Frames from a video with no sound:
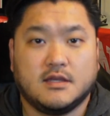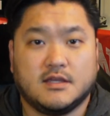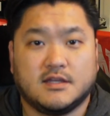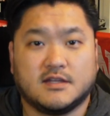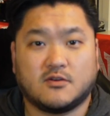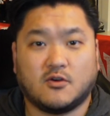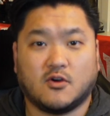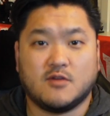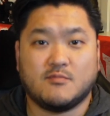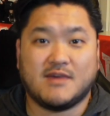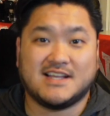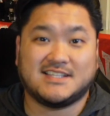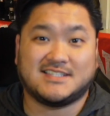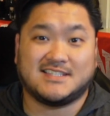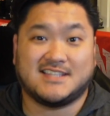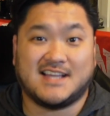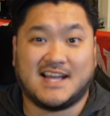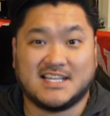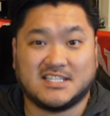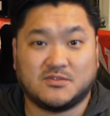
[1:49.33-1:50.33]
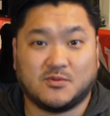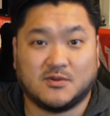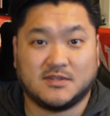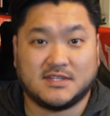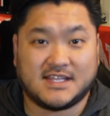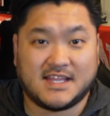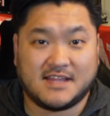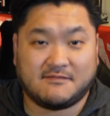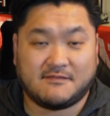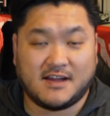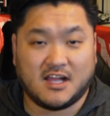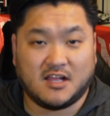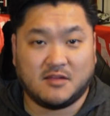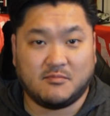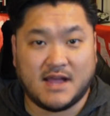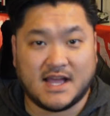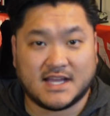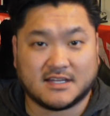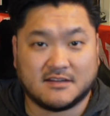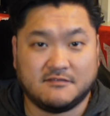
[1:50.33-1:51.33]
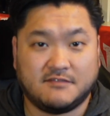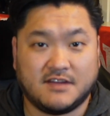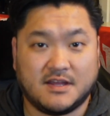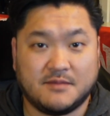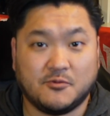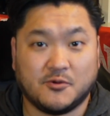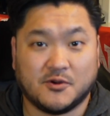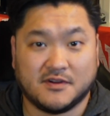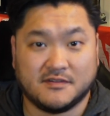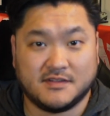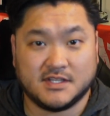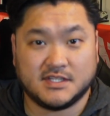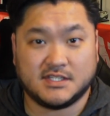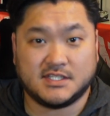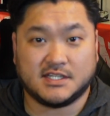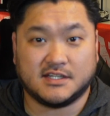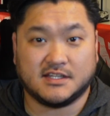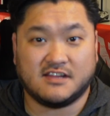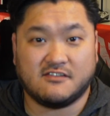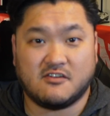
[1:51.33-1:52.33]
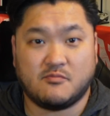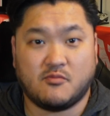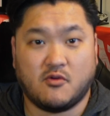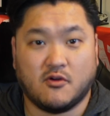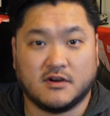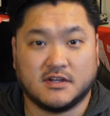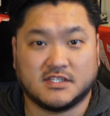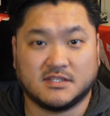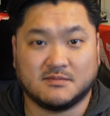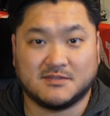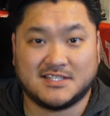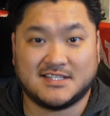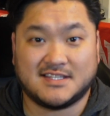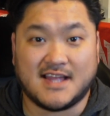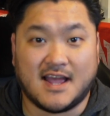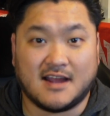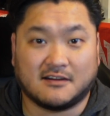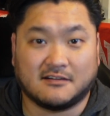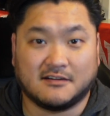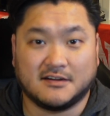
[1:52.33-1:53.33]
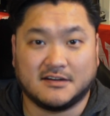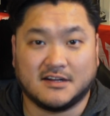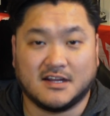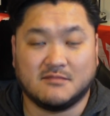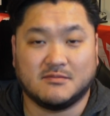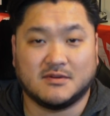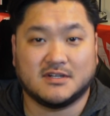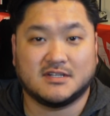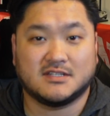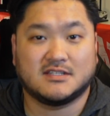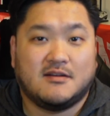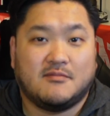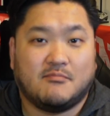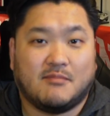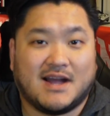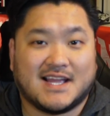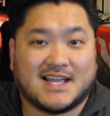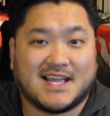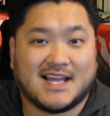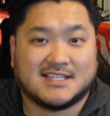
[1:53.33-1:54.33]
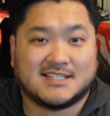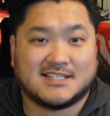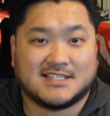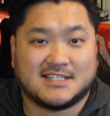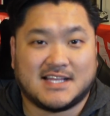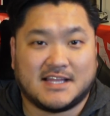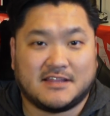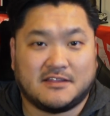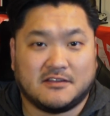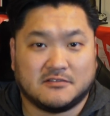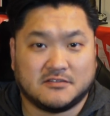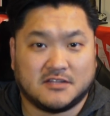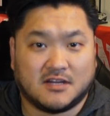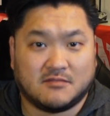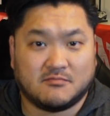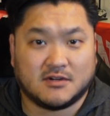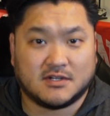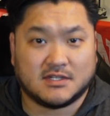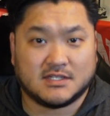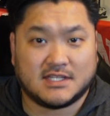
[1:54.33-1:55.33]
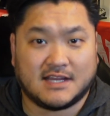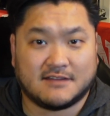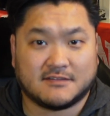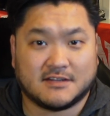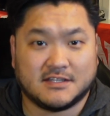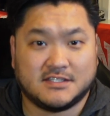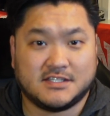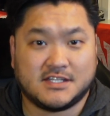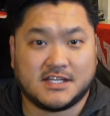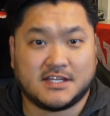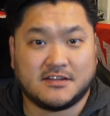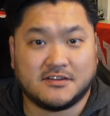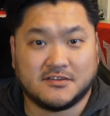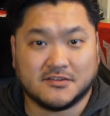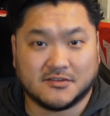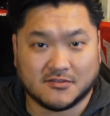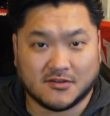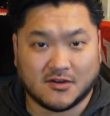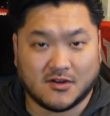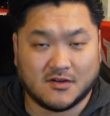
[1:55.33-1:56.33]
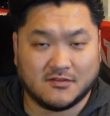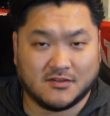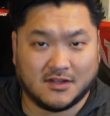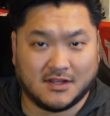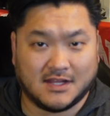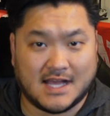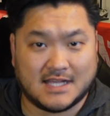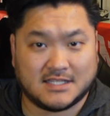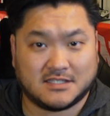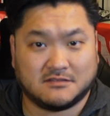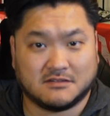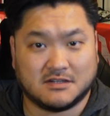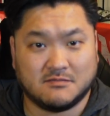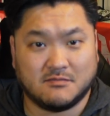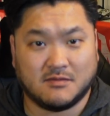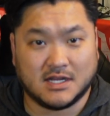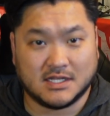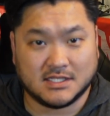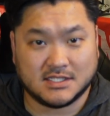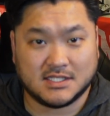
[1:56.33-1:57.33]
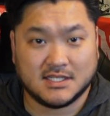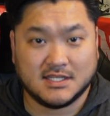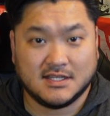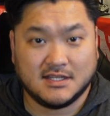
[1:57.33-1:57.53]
In Coinbase's S1 that they filed back in February of this year, they reported some staggering numbers. My guess is that those numbers have continued to grow over the last 3 months.